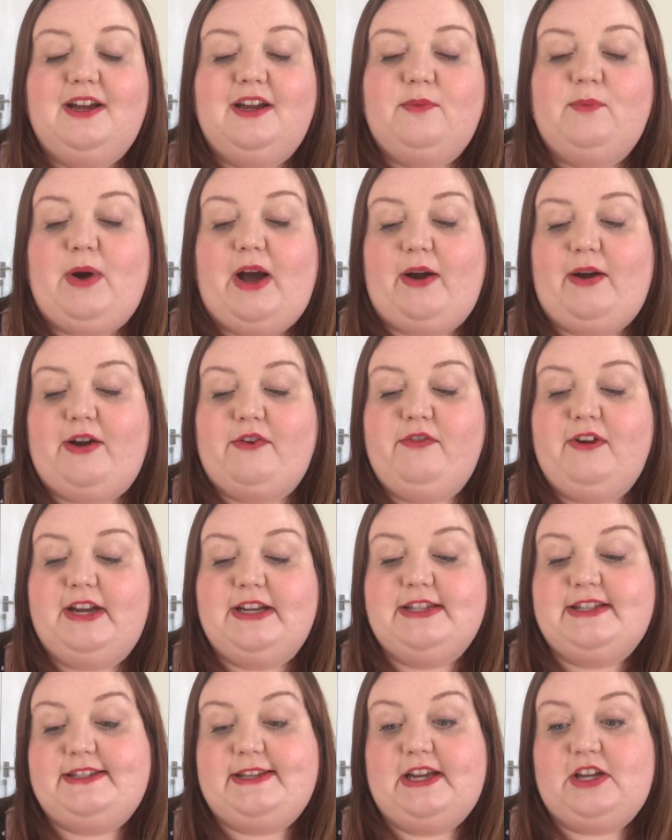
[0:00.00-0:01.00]
I've
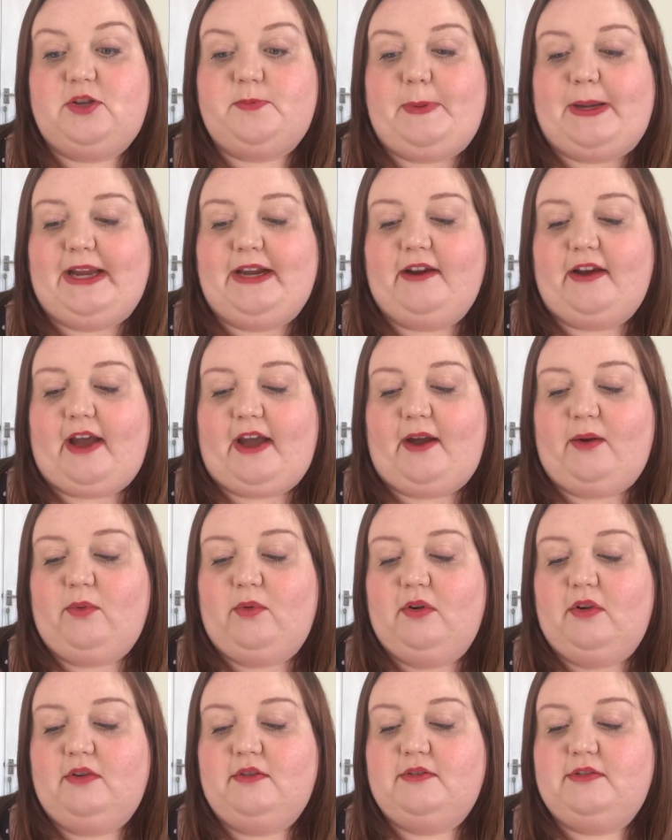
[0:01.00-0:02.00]
written Stitch Bingo,
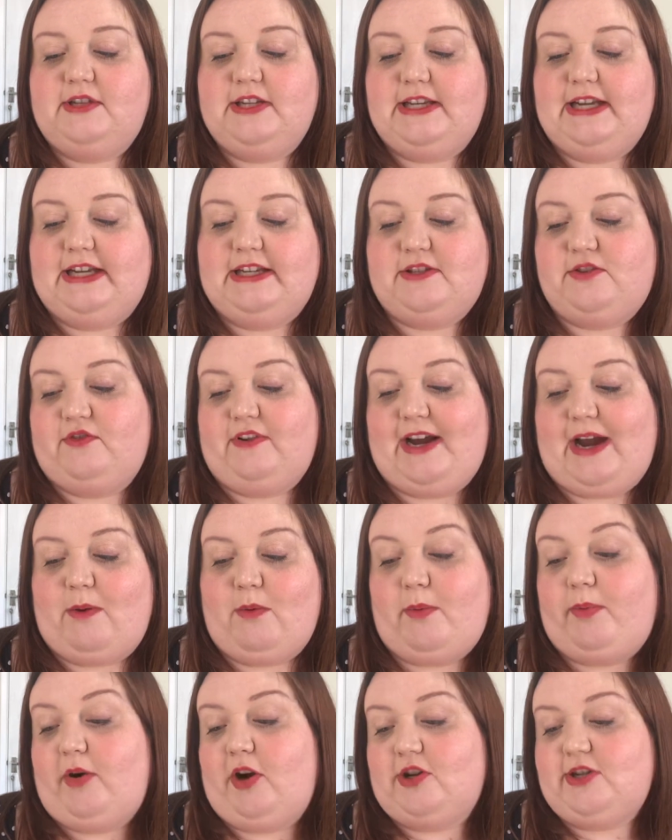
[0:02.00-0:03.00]
Denise
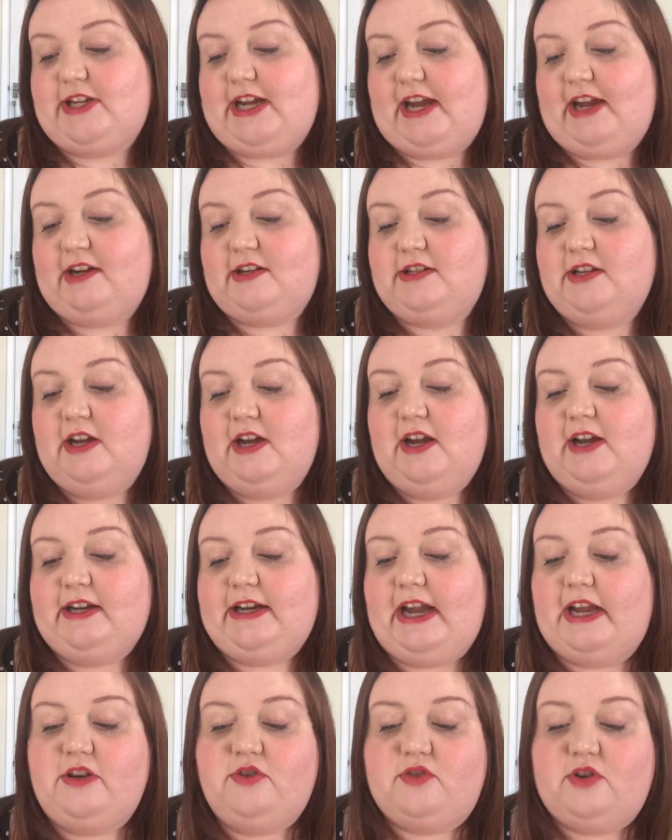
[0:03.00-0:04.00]
3-hour project,
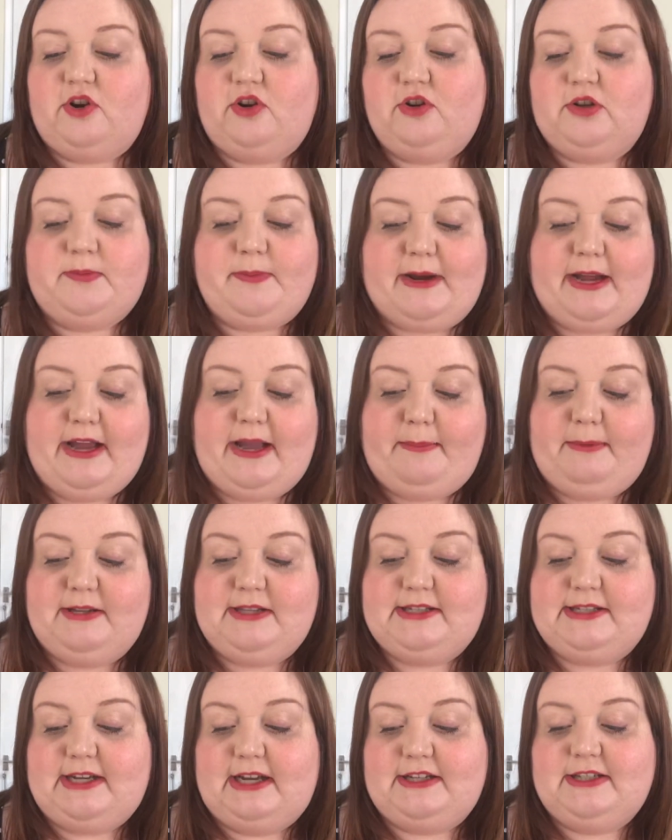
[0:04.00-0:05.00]
Kendra hooked by
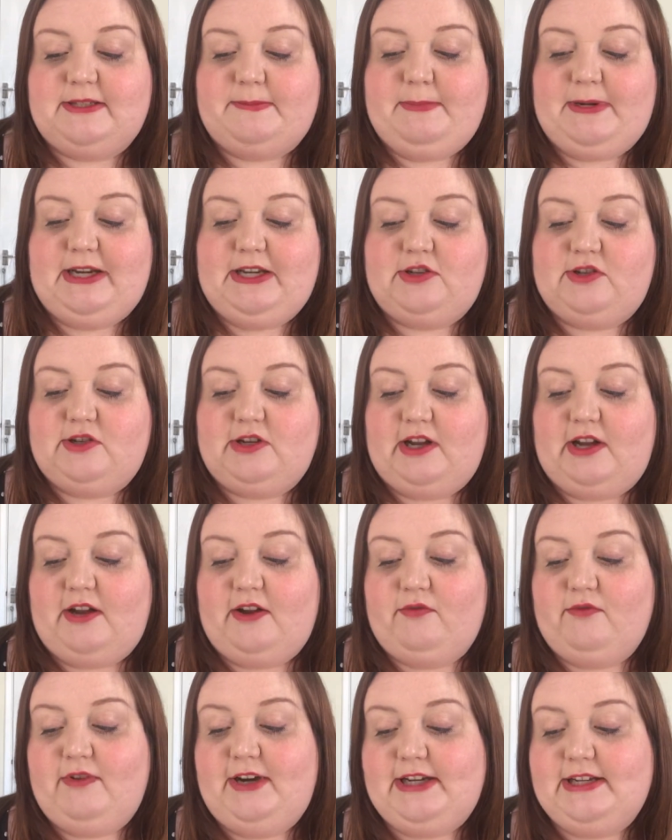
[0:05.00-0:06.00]
happenstance, Peachlet
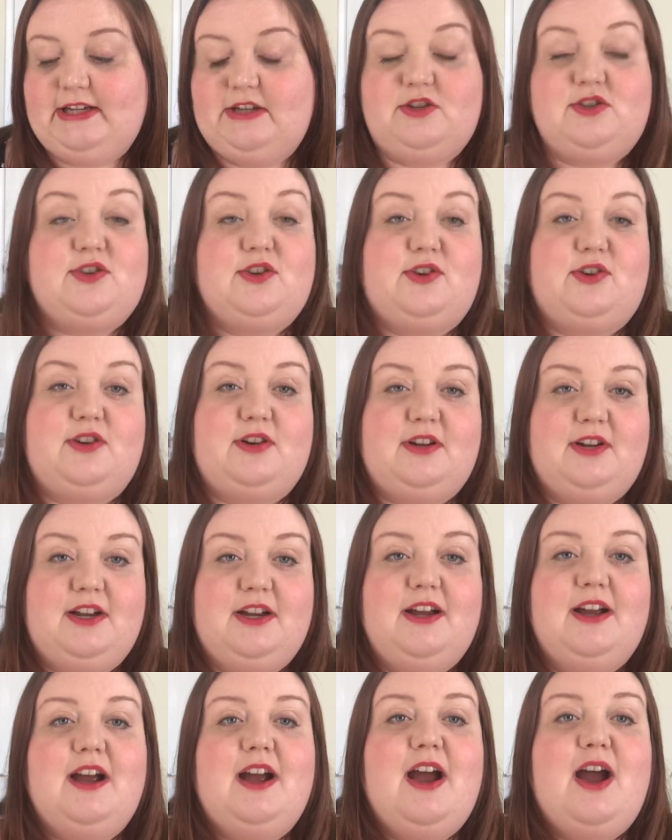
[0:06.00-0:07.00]
reading shawl.
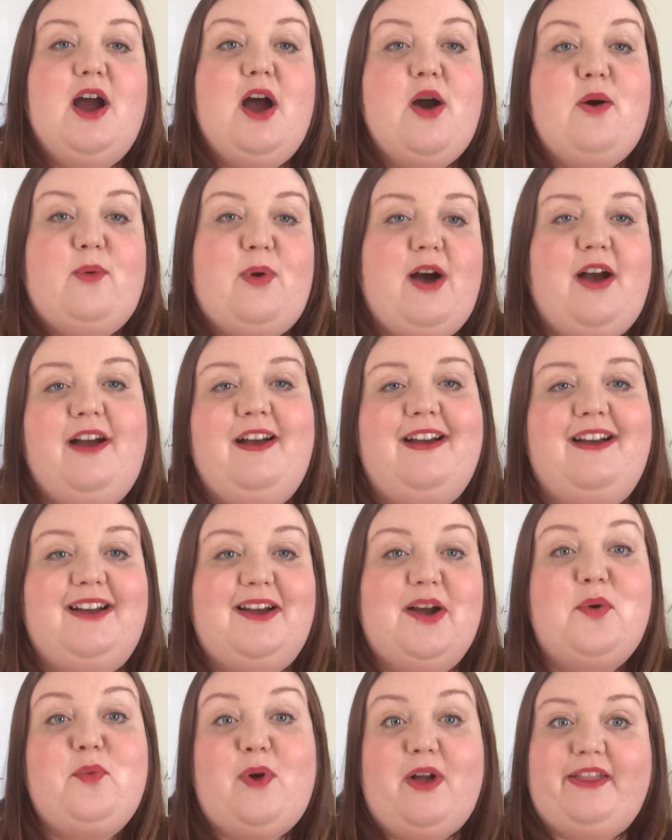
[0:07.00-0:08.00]

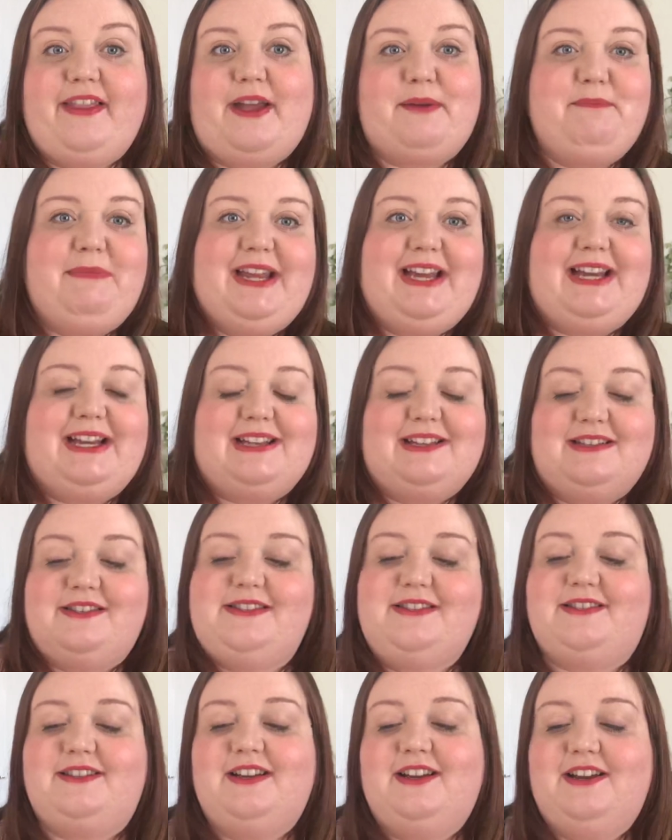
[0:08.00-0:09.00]
What that
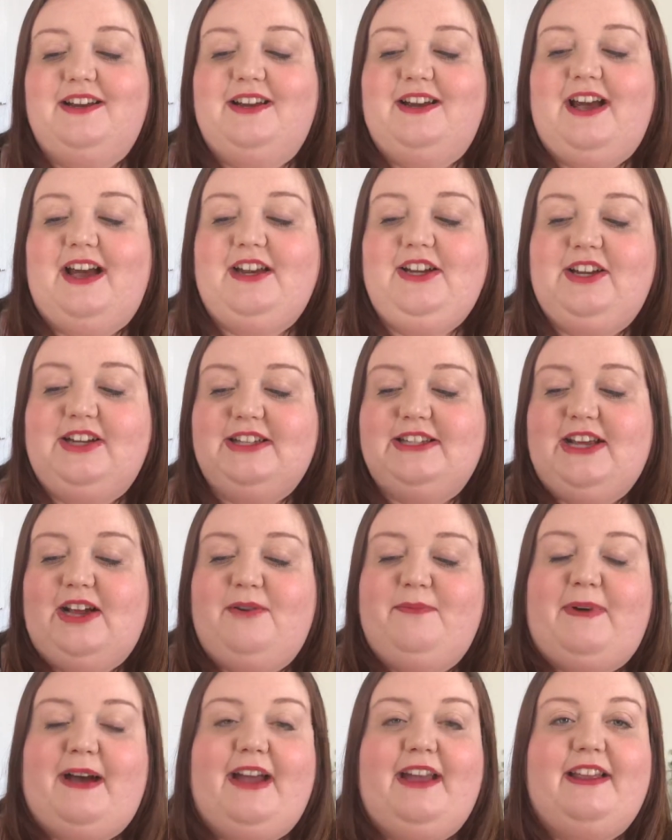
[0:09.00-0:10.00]
means, you can
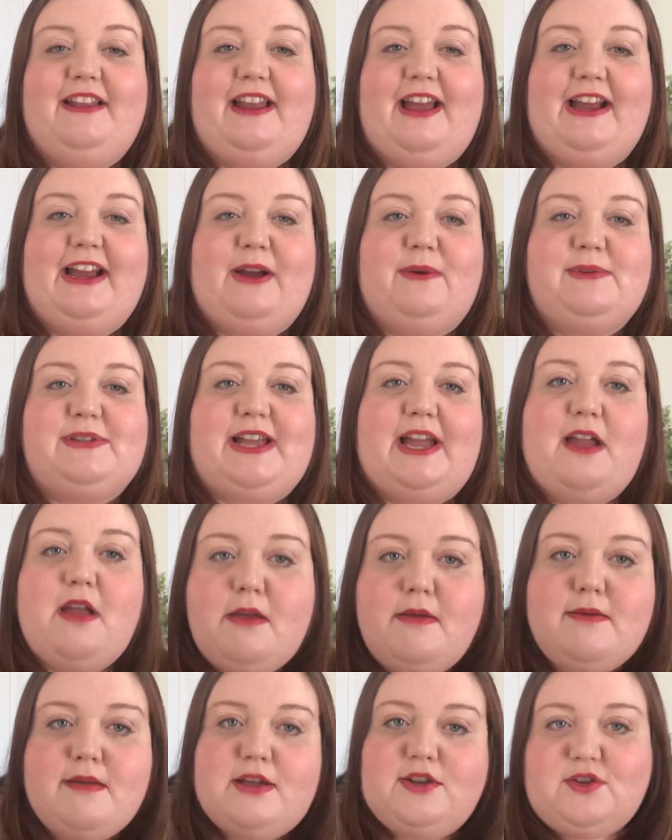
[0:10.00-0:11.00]
tell by, like, I was like,
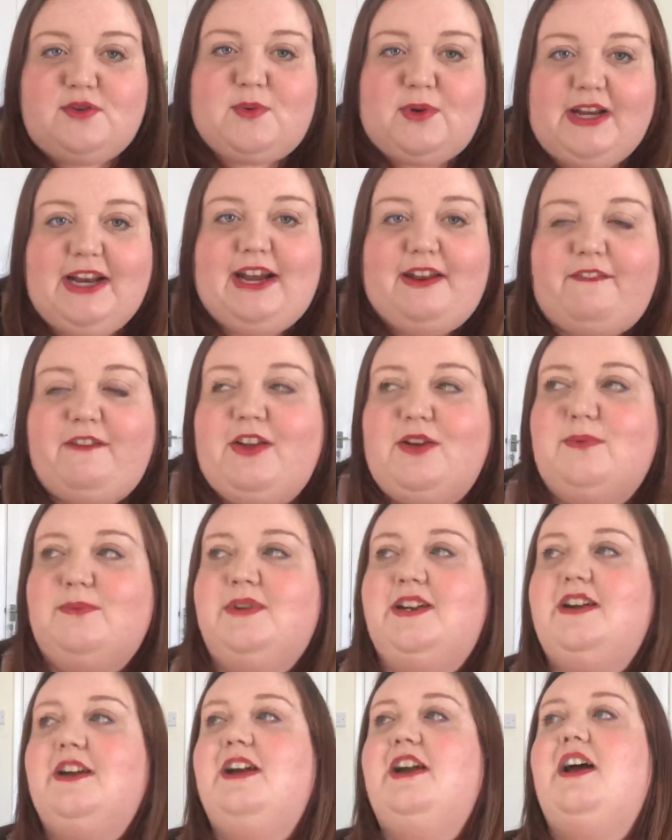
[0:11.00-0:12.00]
I just want to get it filmed.